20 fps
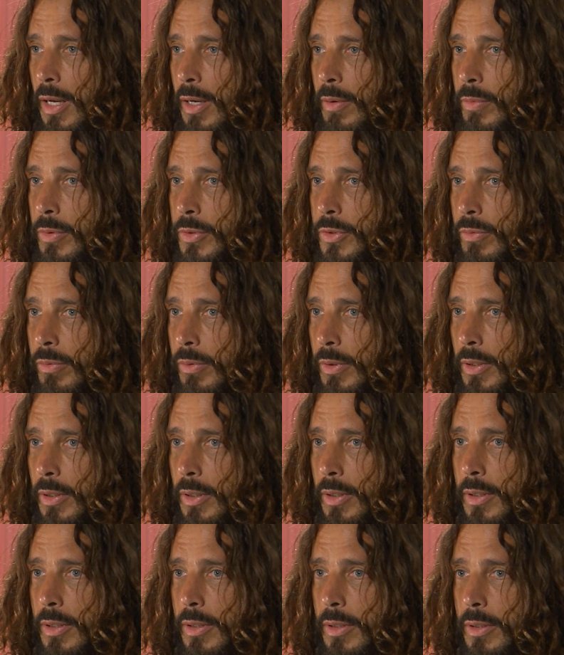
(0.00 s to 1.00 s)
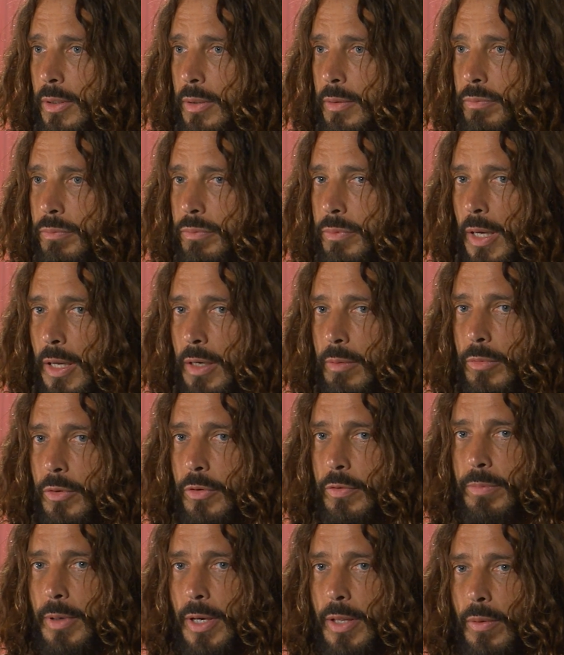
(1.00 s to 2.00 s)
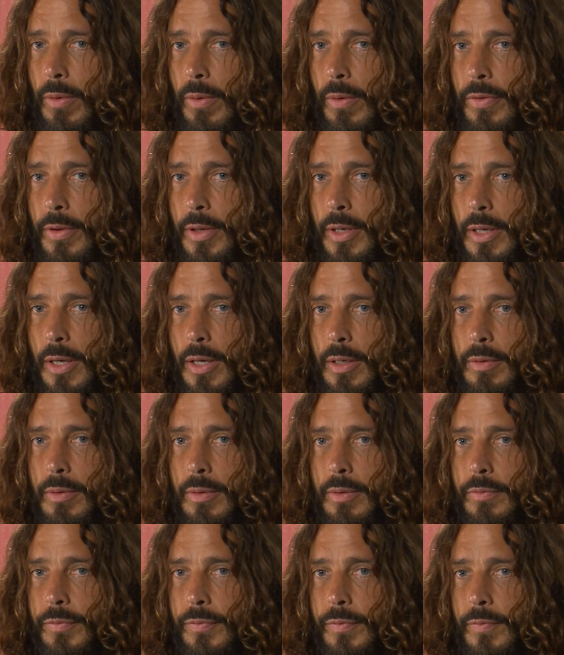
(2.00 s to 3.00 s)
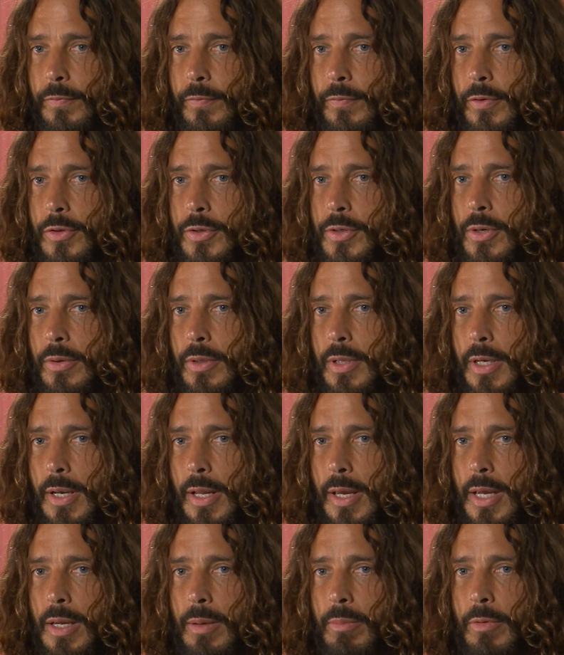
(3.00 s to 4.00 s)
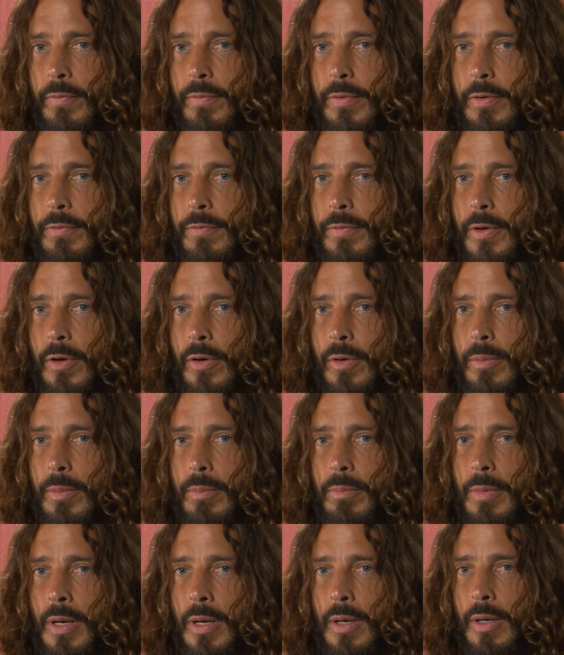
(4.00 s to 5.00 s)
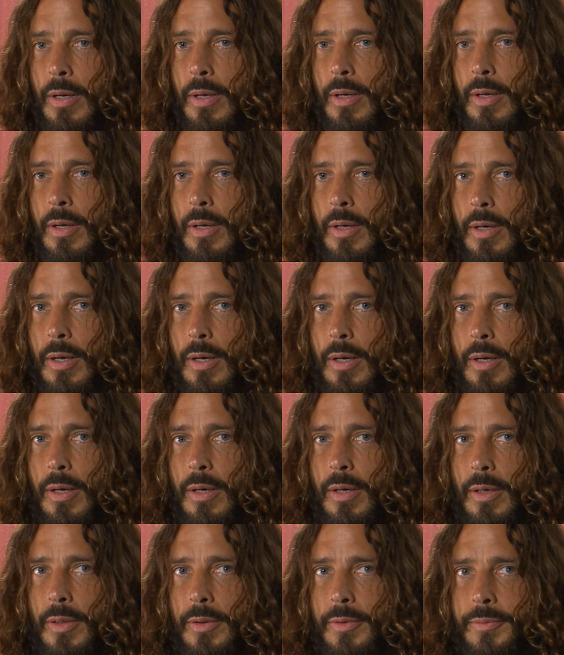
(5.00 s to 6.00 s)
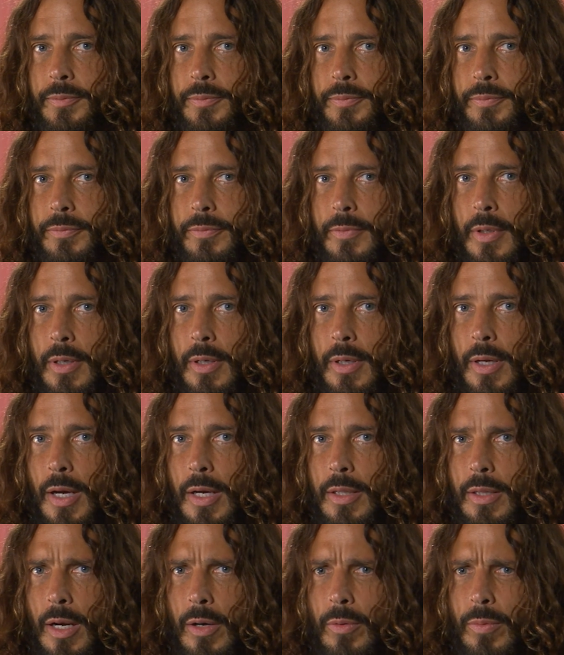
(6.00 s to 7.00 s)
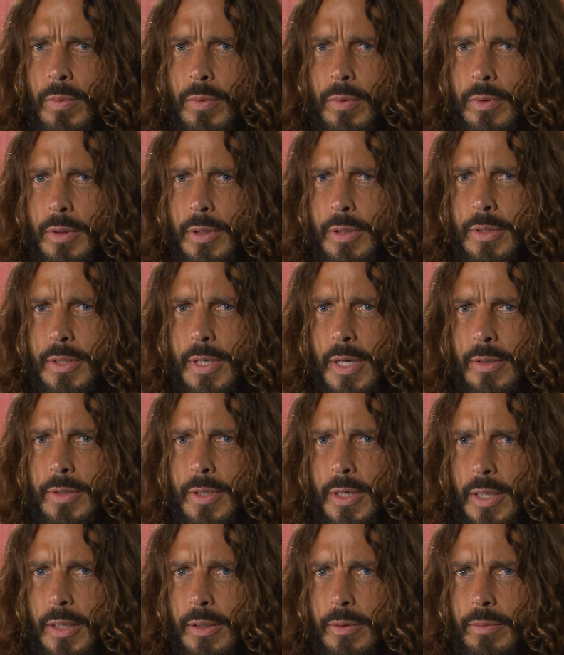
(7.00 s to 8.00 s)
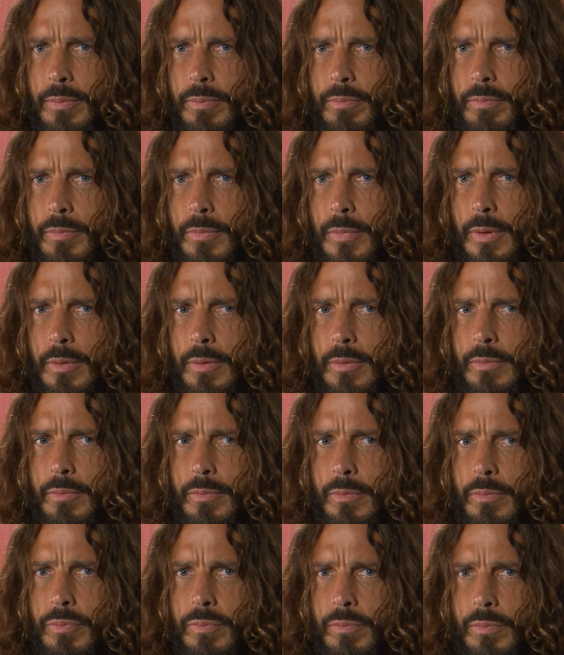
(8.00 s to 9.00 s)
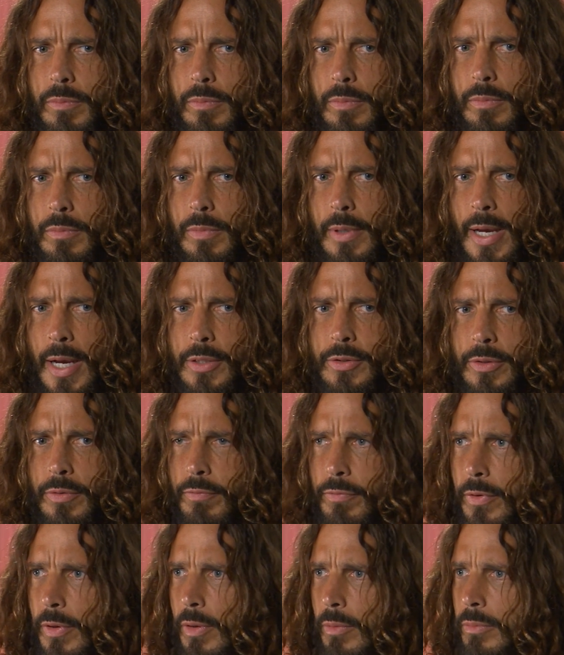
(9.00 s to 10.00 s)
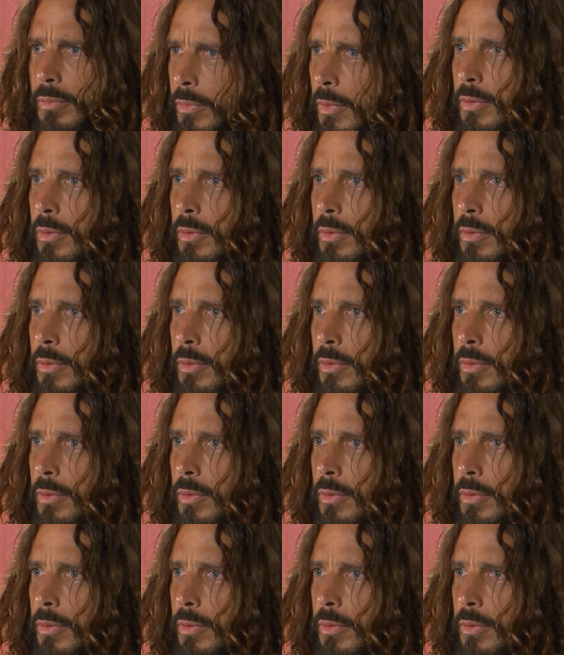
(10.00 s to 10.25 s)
I was really kind of moved by the whole thing. I first heard the name of the film and thought, this sounds like an action film,